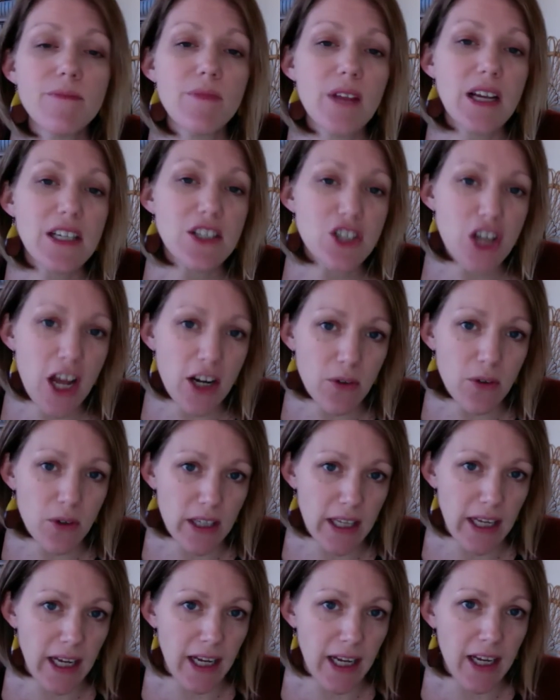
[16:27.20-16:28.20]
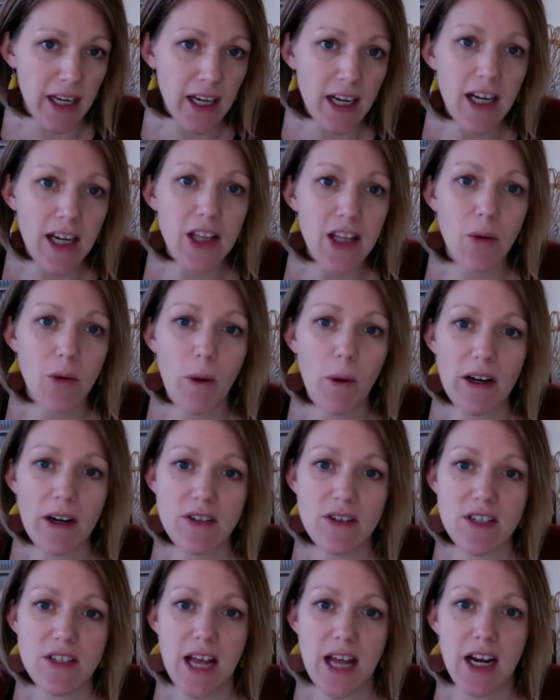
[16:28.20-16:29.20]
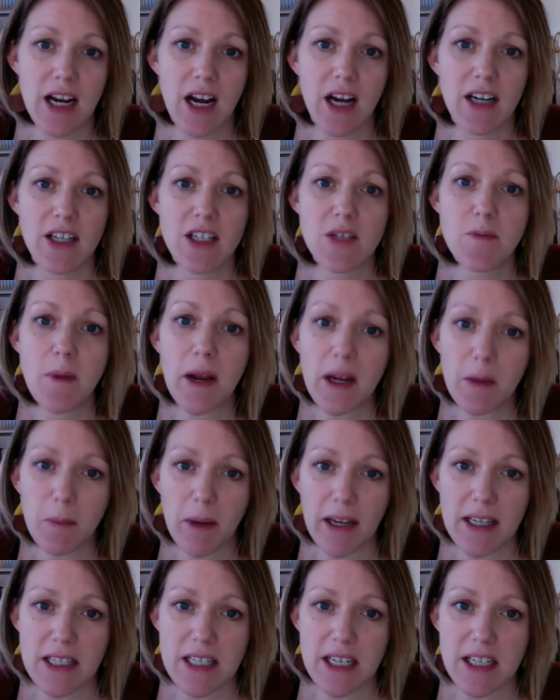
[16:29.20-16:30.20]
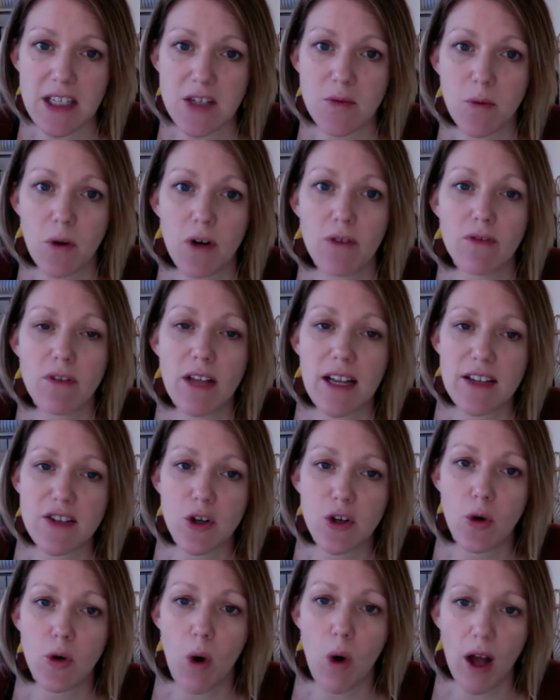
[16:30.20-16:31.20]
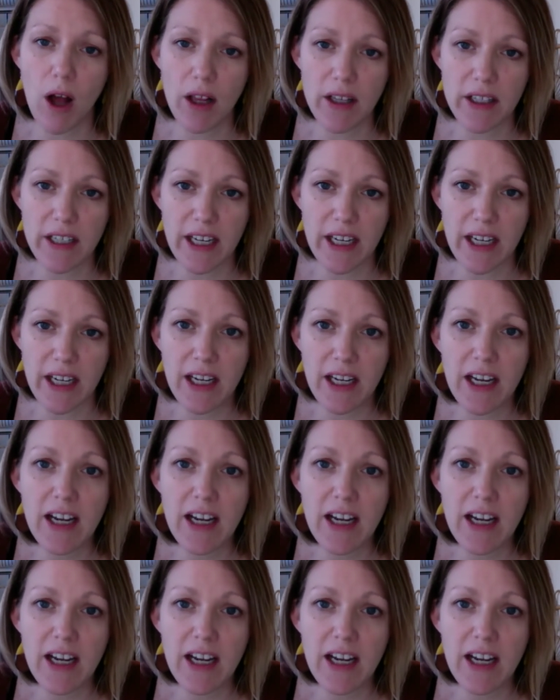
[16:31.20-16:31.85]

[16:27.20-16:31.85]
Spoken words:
Generally, the wares sent on a spec basis were of lesser quality